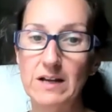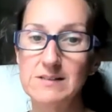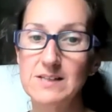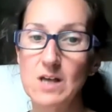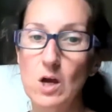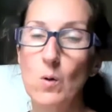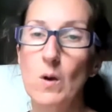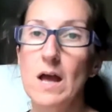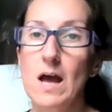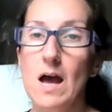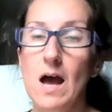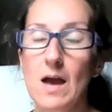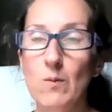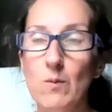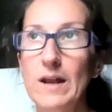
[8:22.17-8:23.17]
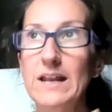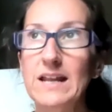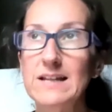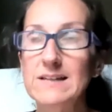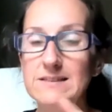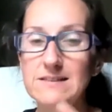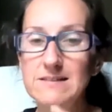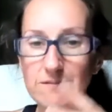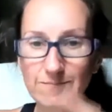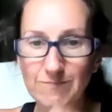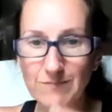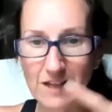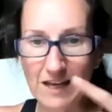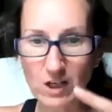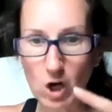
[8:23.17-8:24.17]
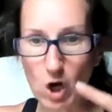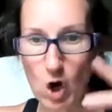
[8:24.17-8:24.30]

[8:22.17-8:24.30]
So when it's like